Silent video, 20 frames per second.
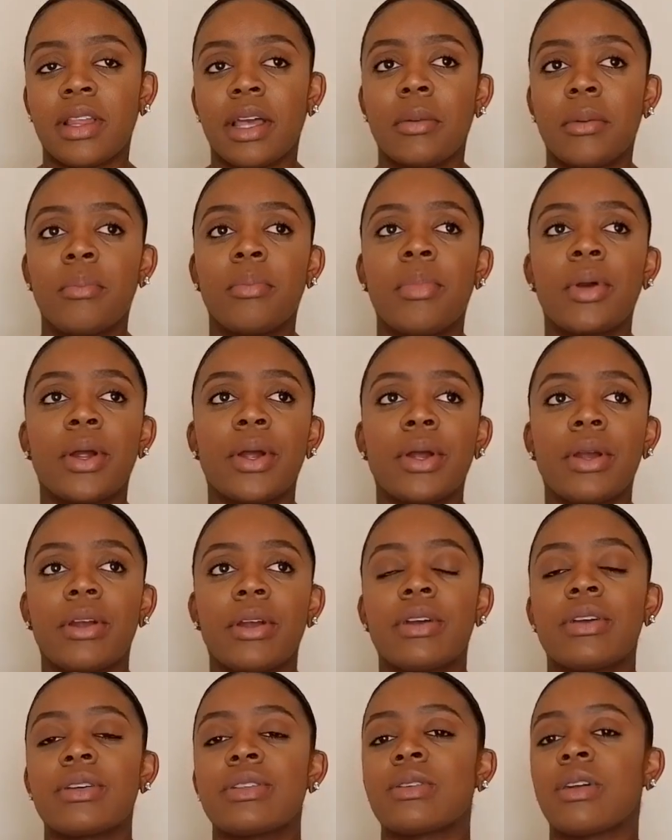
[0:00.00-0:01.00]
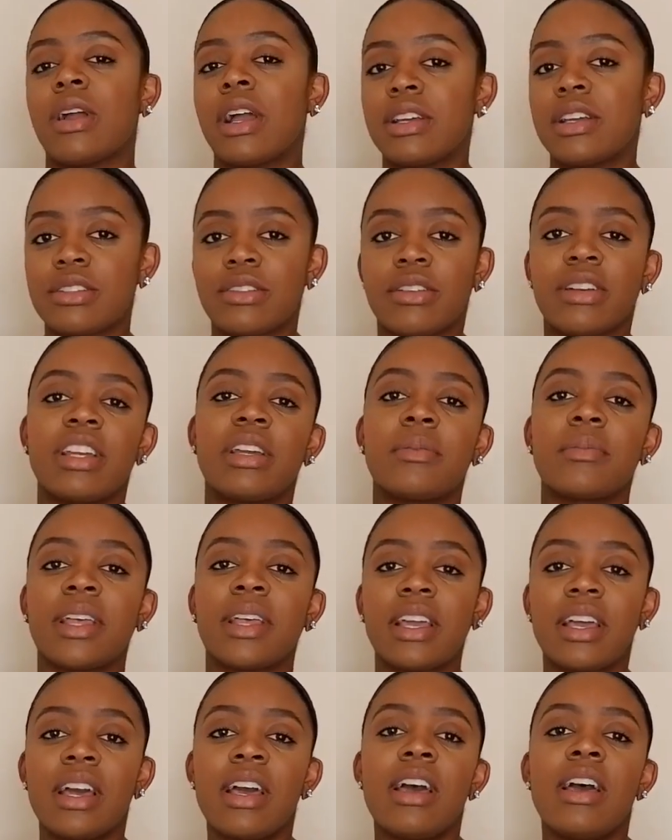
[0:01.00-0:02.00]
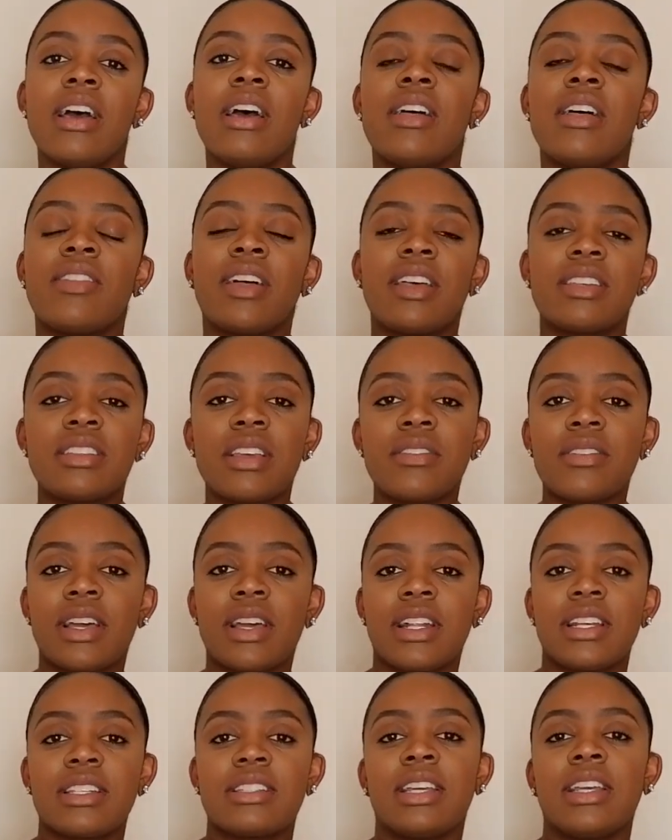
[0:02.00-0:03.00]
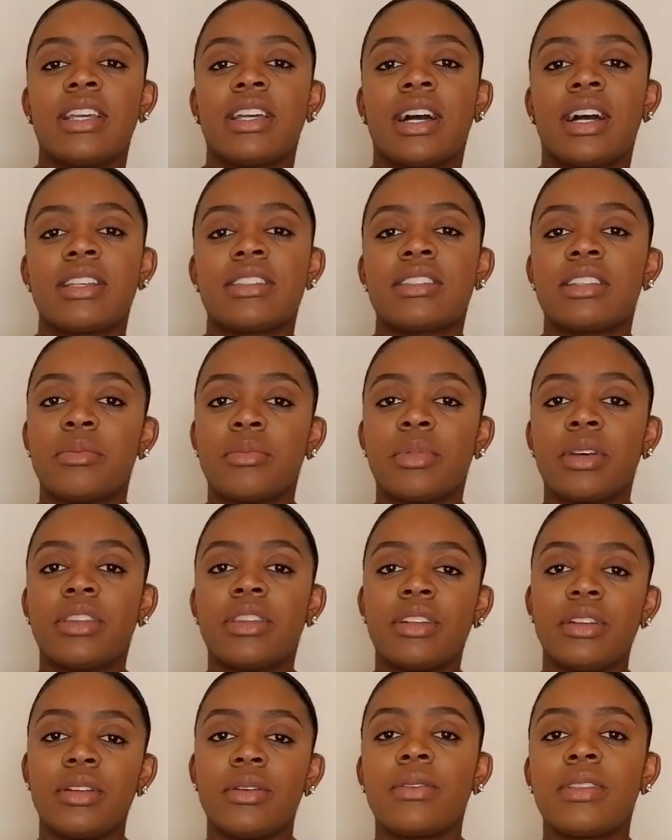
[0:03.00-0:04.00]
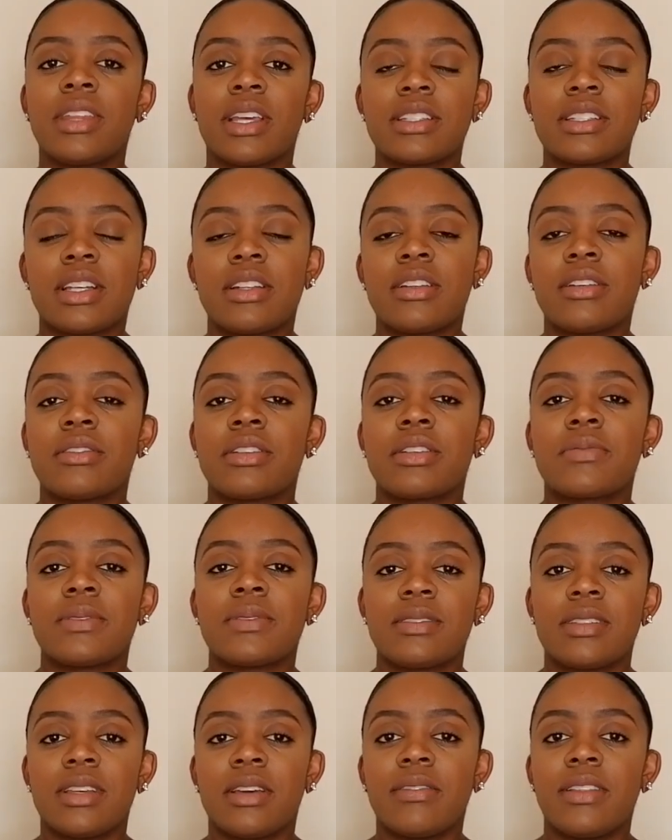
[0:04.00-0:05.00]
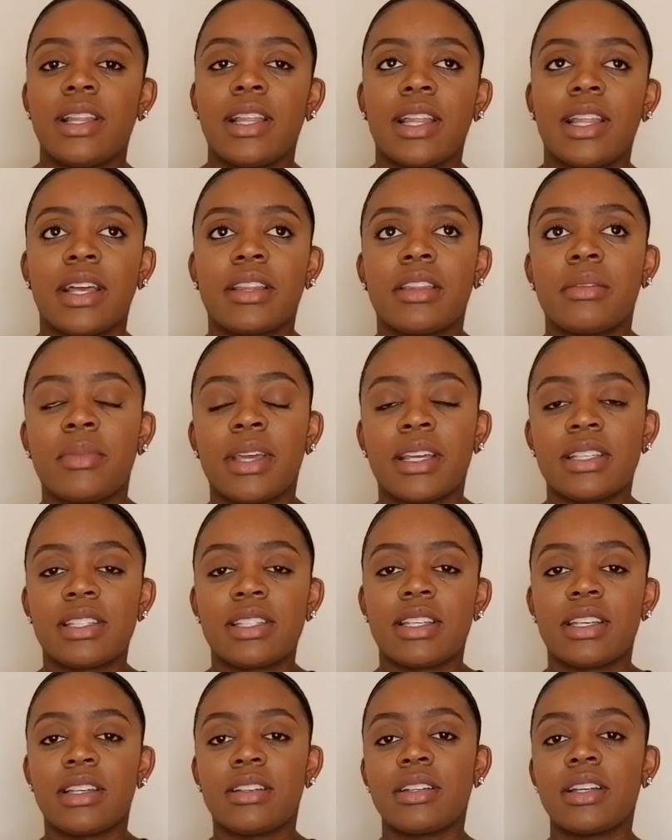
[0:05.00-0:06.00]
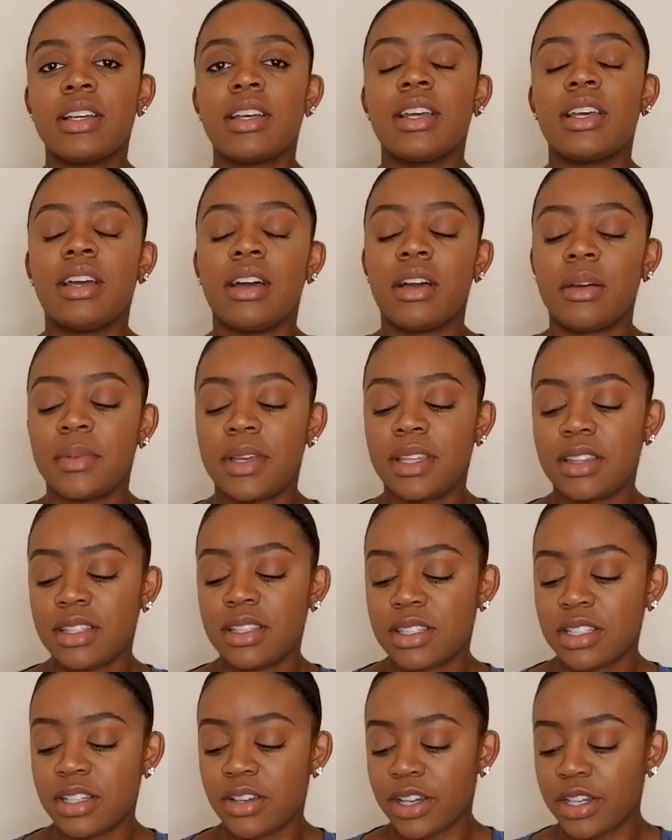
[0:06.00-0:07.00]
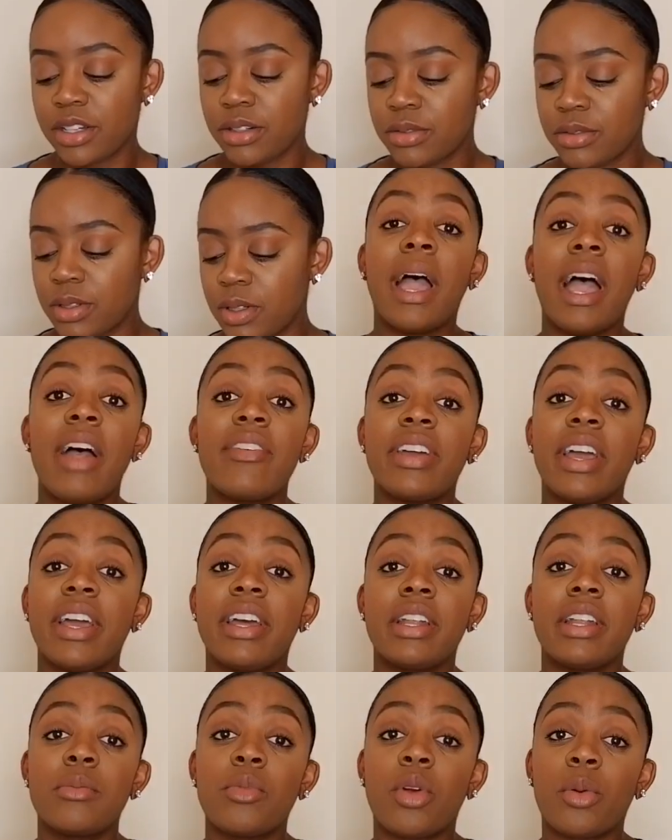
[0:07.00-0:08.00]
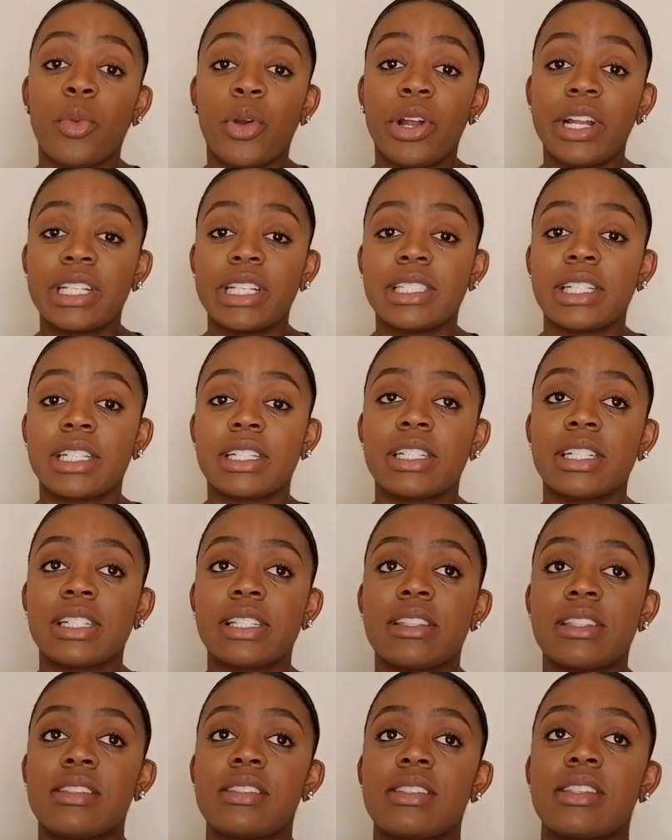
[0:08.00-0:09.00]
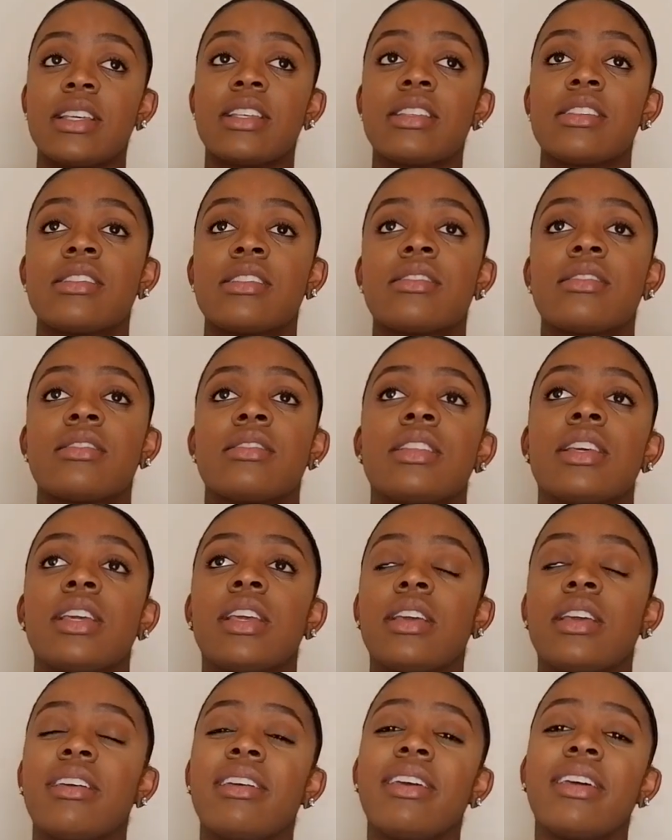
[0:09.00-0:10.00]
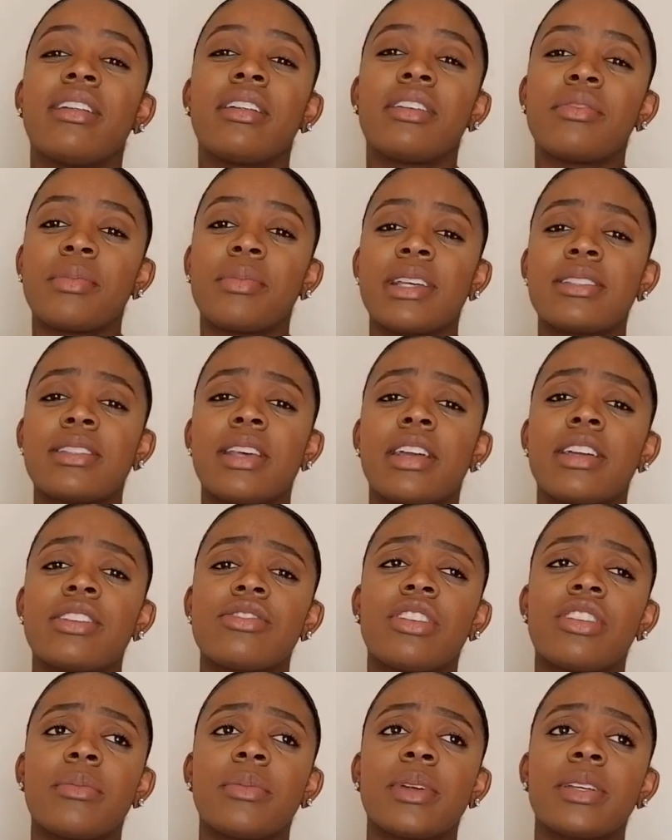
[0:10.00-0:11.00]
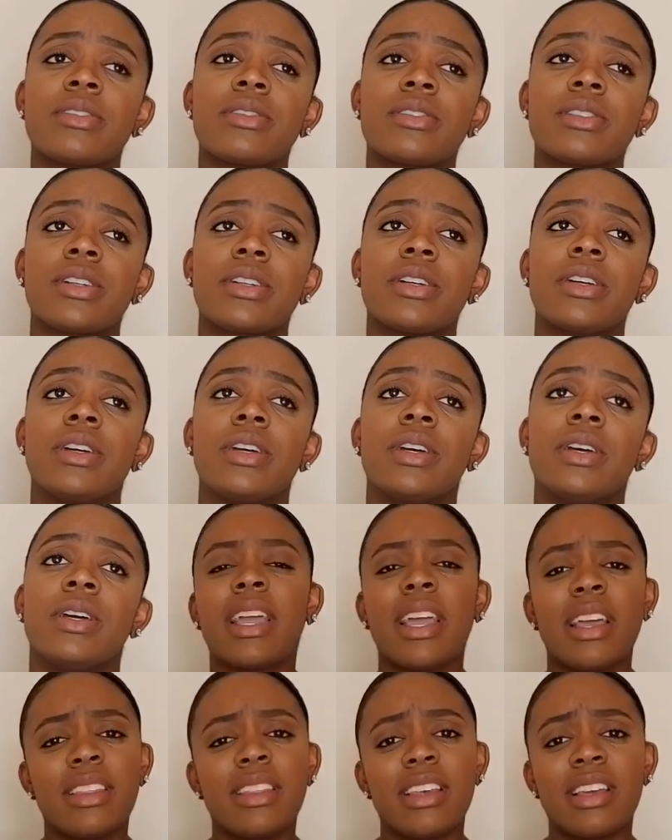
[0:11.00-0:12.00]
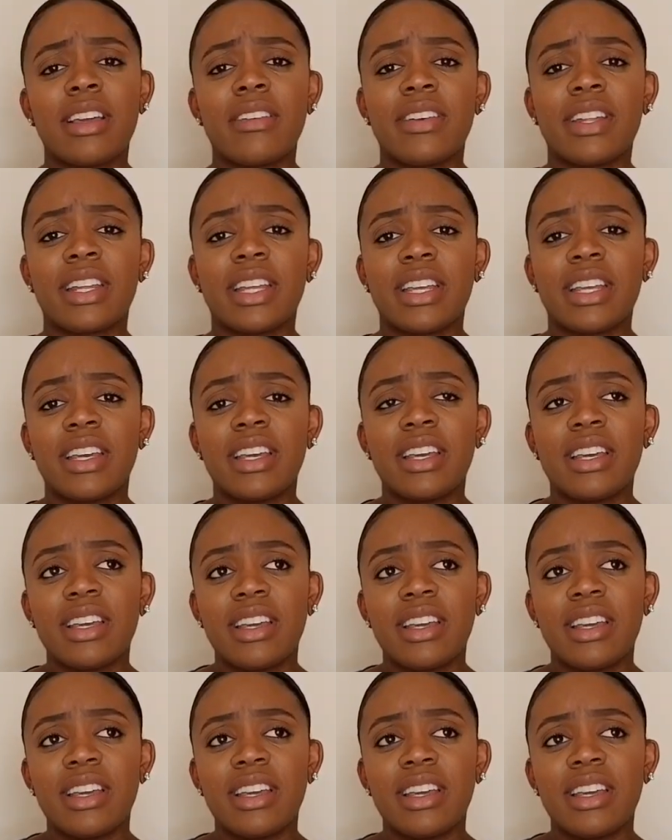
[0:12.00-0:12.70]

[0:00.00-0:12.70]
like burgers or ice cream. Like, that stuff kind of stayed constant, but the new things I noticed was definitely like the Mexican and the cereal. I haven't had any more morning sickness since the end of my second trimester. I can't think of any